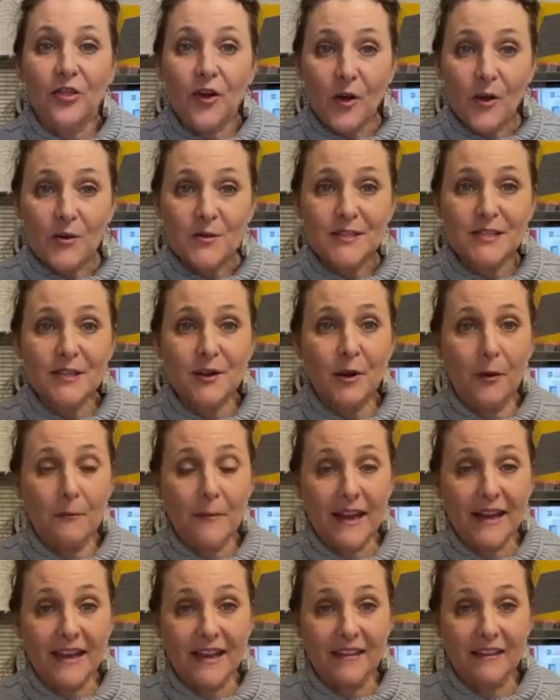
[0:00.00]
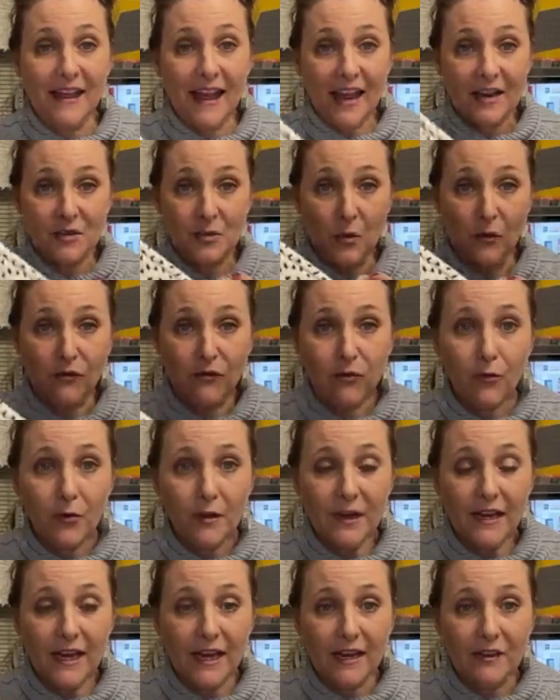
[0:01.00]
those that are making the actual
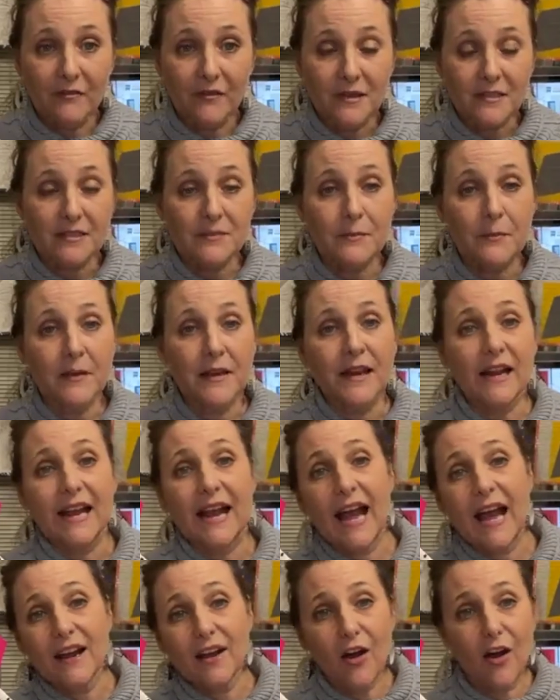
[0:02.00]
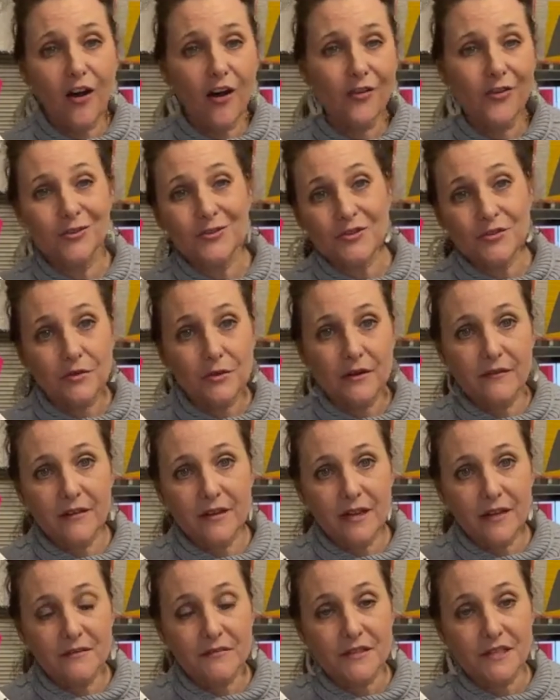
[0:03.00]
floor canvas, but kind of all the
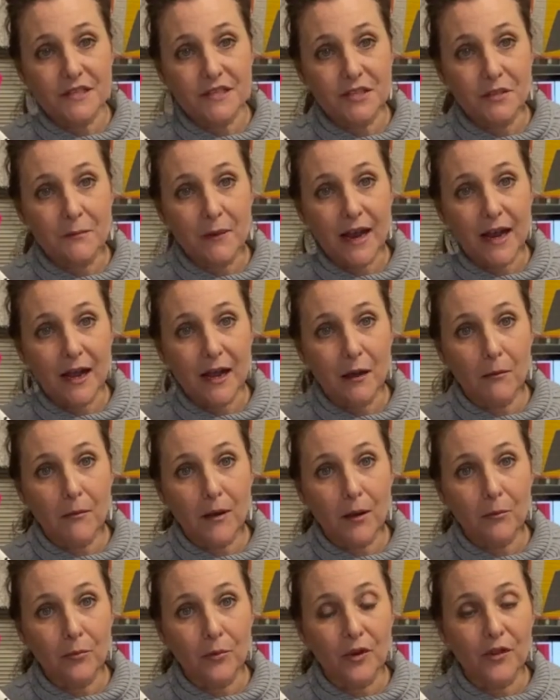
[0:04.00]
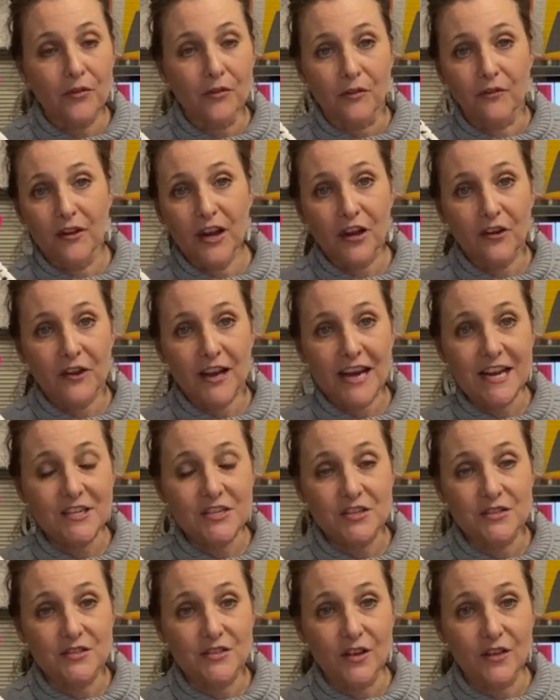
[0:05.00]
derivatives that you might come up with or
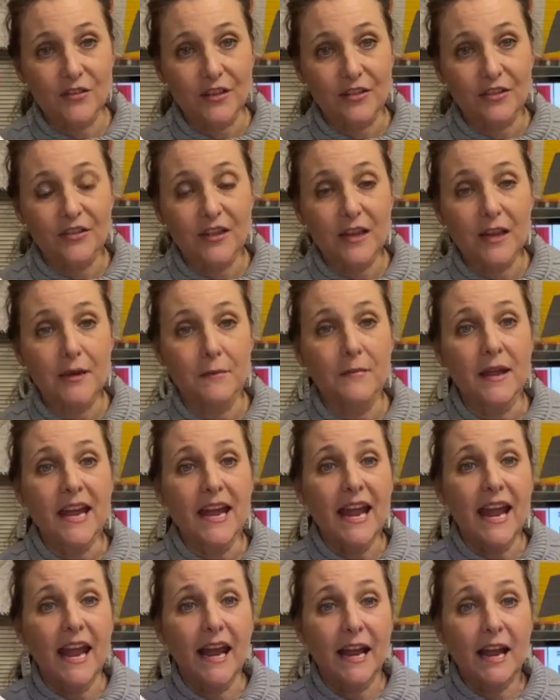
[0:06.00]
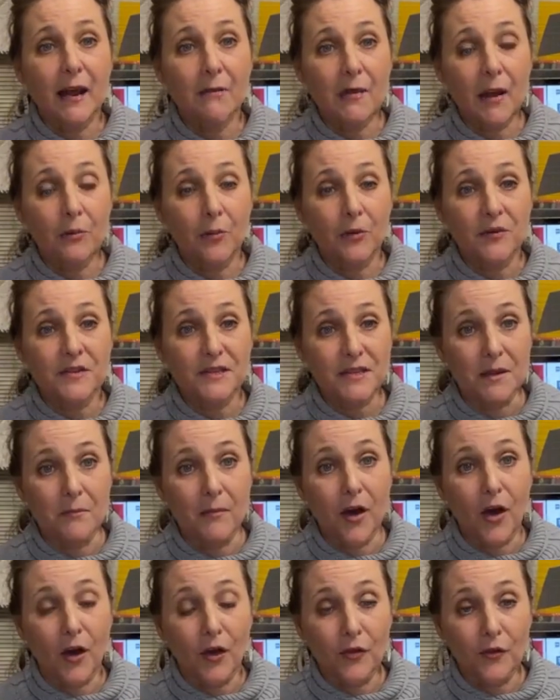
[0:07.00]
variations on the theme, and come up with
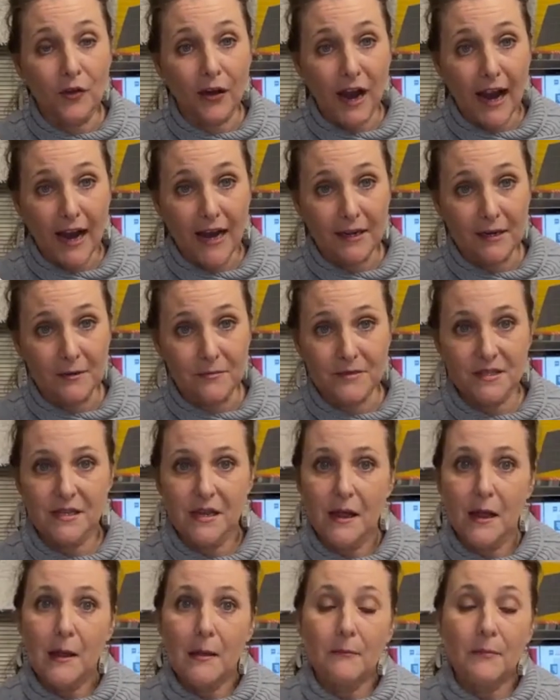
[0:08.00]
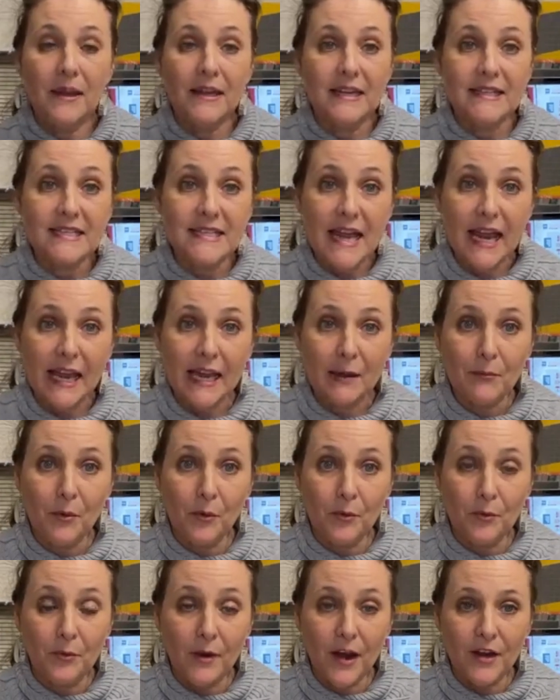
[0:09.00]
some other items, be it a
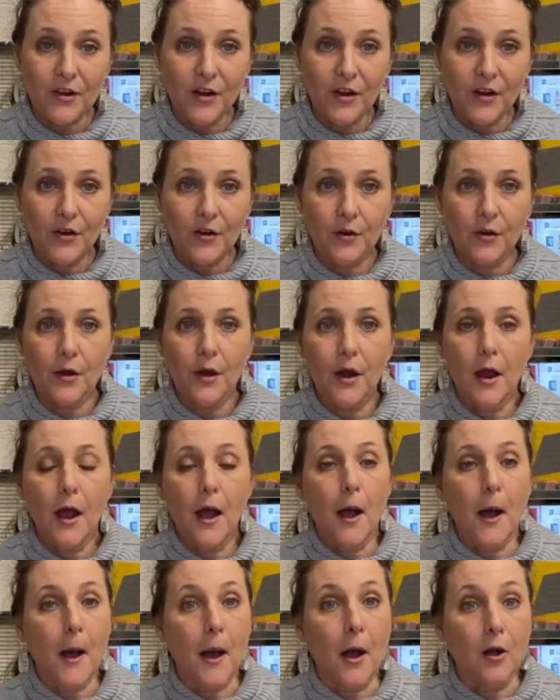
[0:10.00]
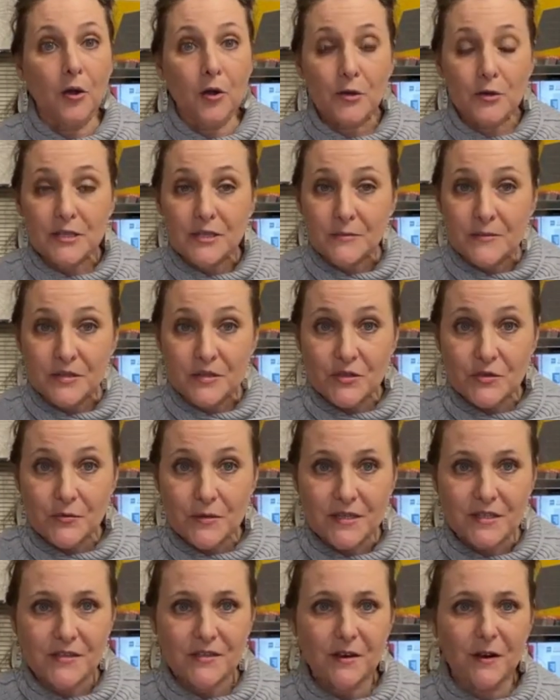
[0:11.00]
table runner, a Christmas
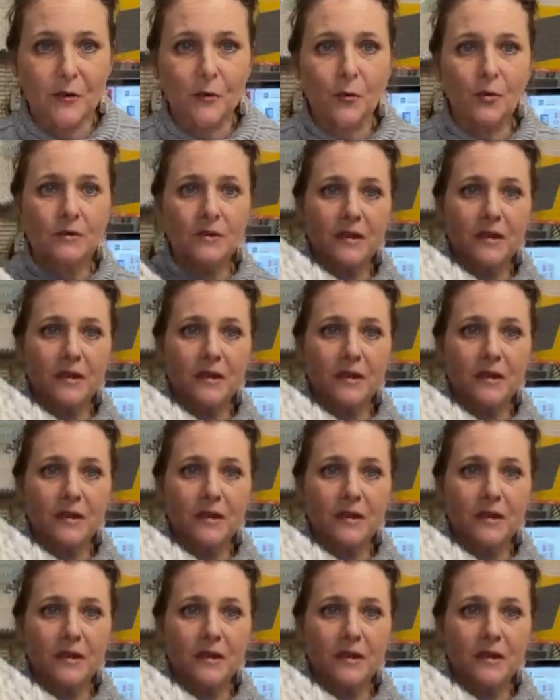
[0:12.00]
tree skirt.